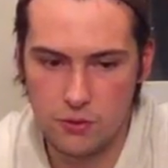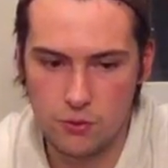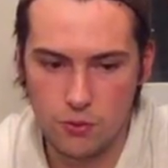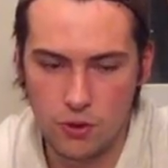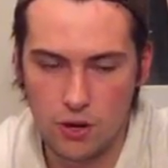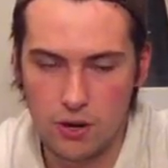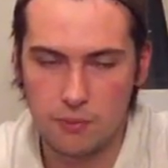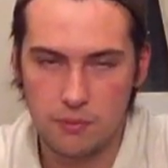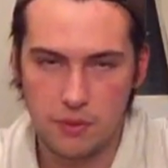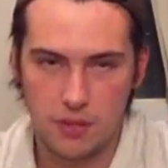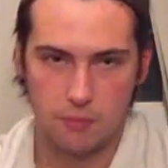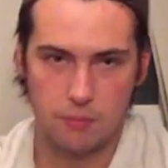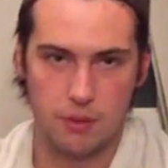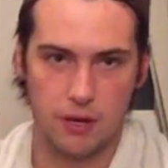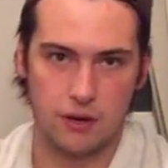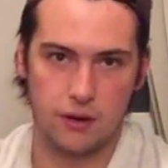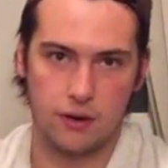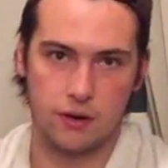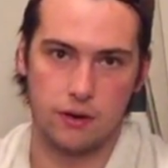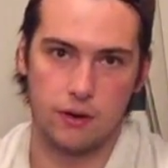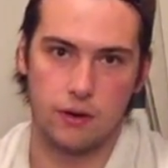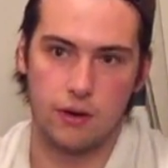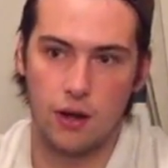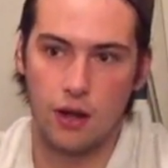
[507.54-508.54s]
if you want to be a
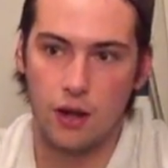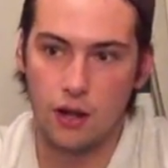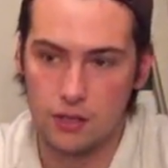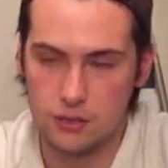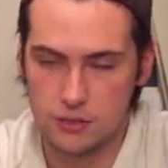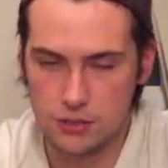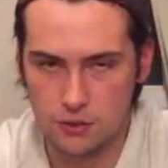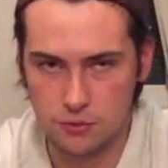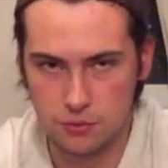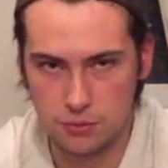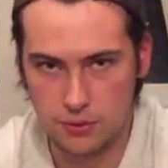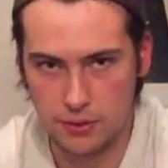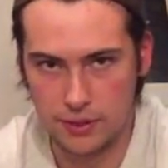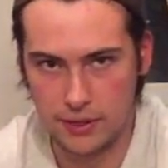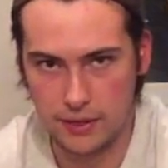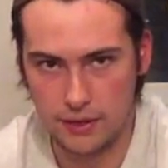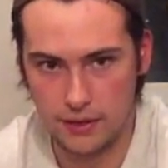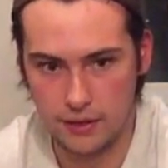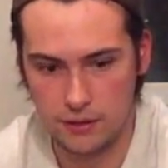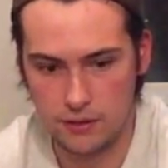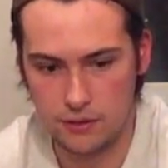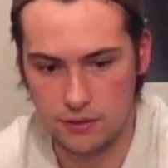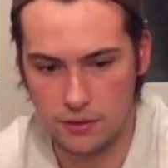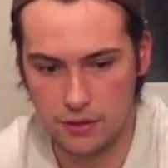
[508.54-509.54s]
better Hanzo
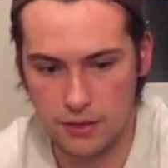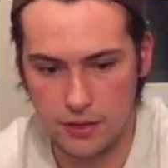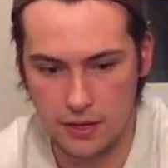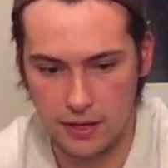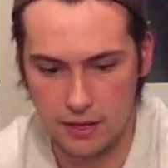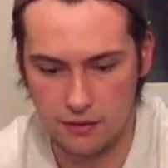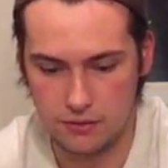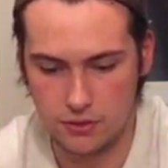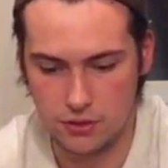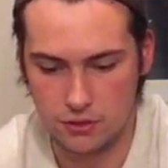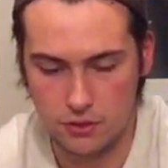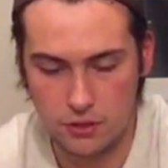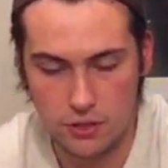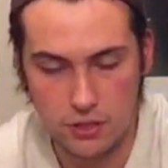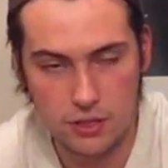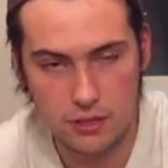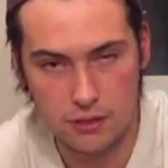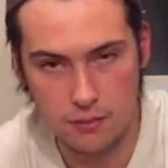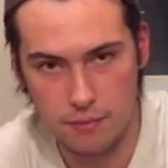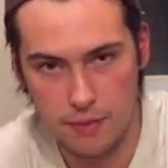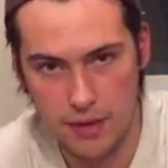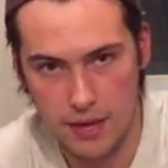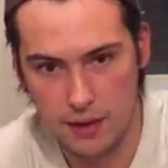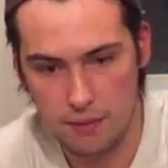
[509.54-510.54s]
player, you're going to have to look
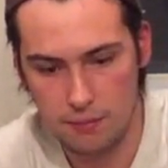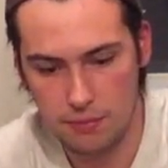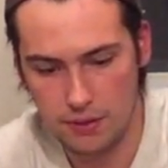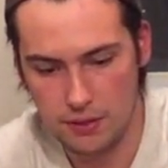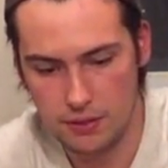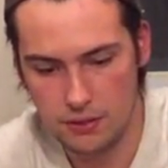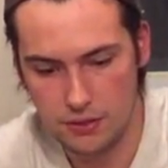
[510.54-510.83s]
at the map,